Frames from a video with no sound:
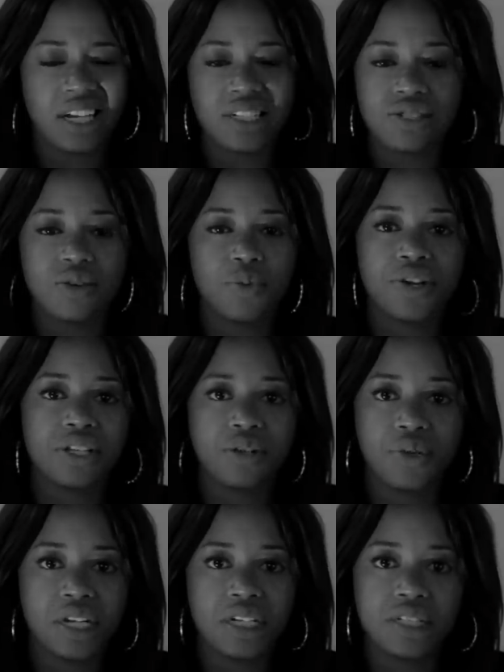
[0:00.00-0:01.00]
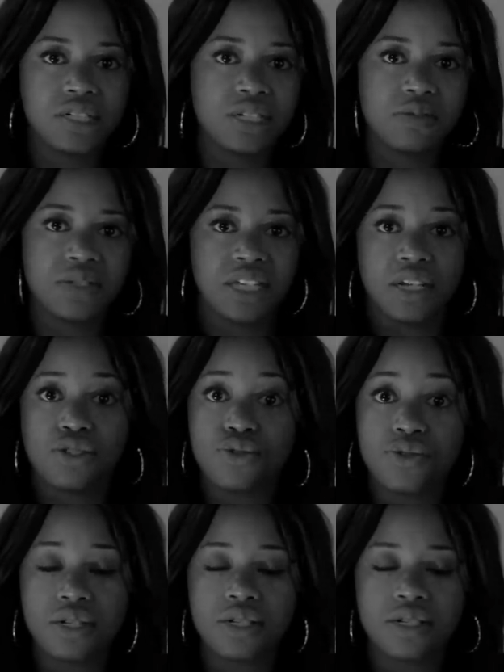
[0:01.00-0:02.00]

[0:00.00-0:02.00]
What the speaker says: she's not wearing the red, she's misunderstood.